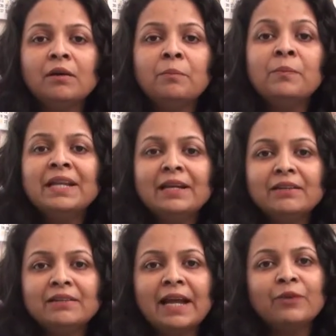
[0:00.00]

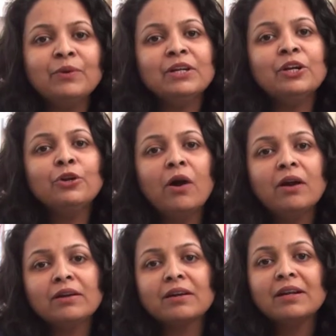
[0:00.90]
minute that we did
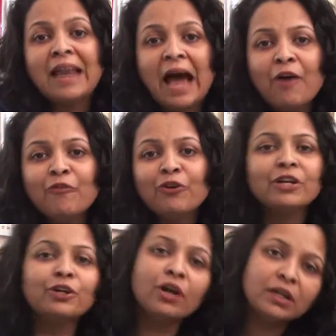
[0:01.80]
not laugh or
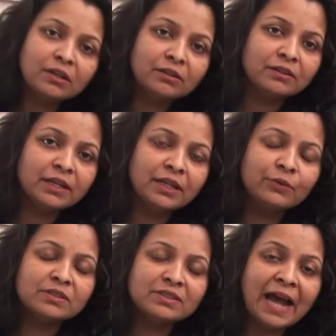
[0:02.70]
did not learn.
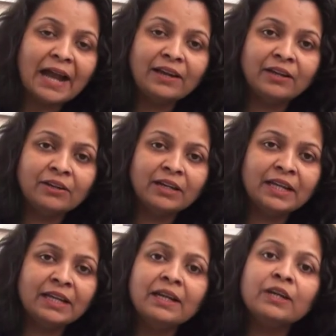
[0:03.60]
It was that
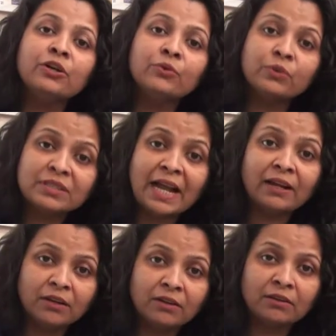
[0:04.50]
entertaining, and it was
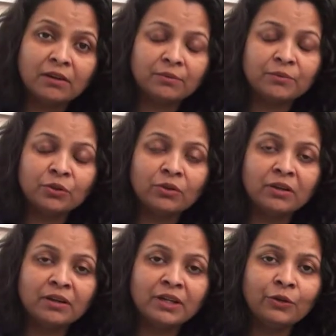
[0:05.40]
that, you know,
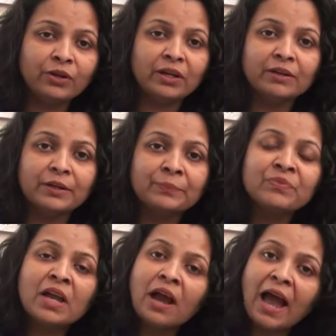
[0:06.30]
learning oriented.
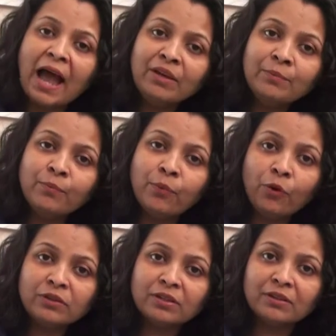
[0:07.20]
Having
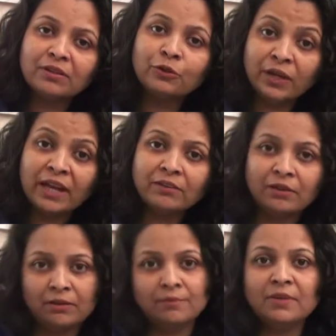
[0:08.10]
both
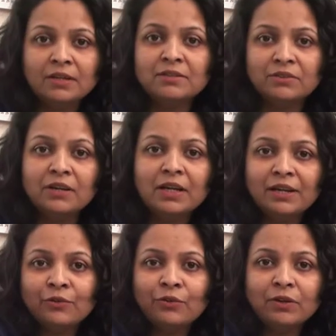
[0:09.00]
together is
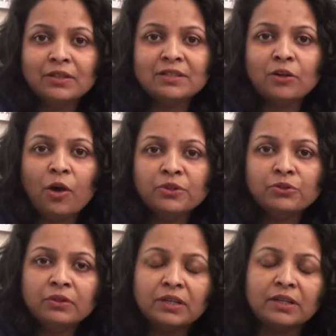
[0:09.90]
really, you know, it's an
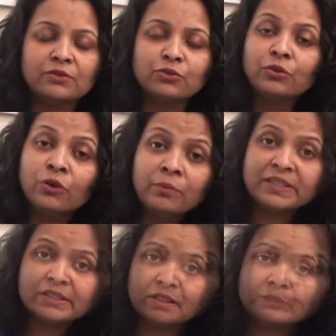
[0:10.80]
opportunity, so don't
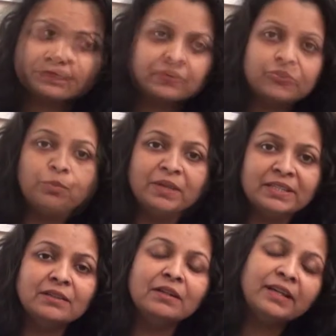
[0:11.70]
miss it. So
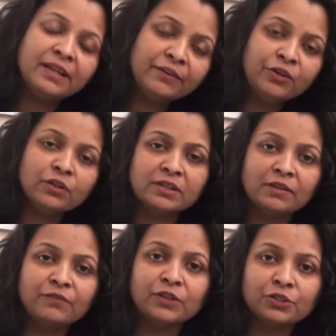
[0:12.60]
basically, give
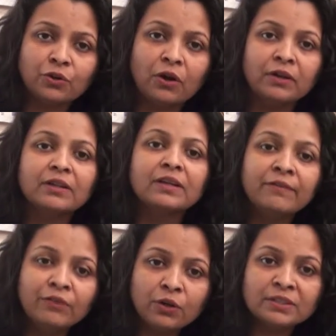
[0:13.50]
yourself a shot,
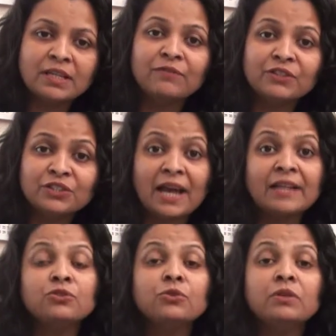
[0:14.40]
give yourself a
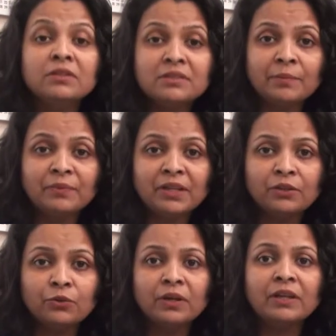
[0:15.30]
chance to learn
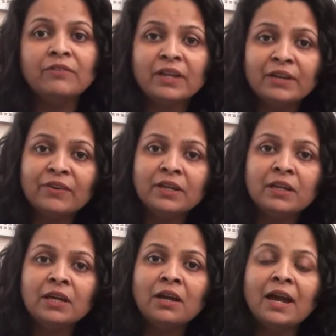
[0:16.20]
something new in a very,
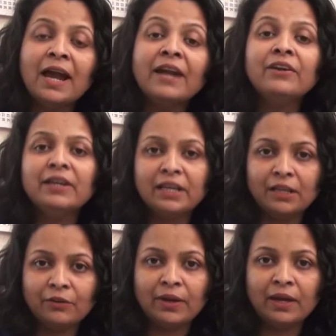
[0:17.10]
very
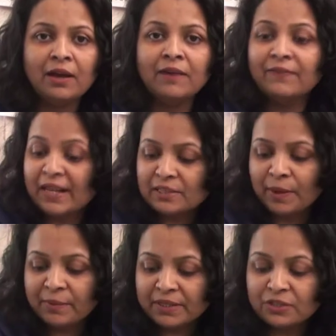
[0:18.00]
entertaining way. That's
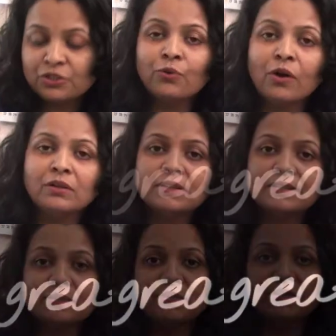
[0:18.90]
my message to all
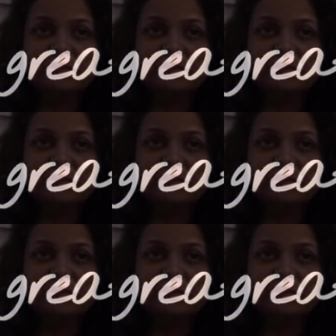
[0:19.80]
the SMEs.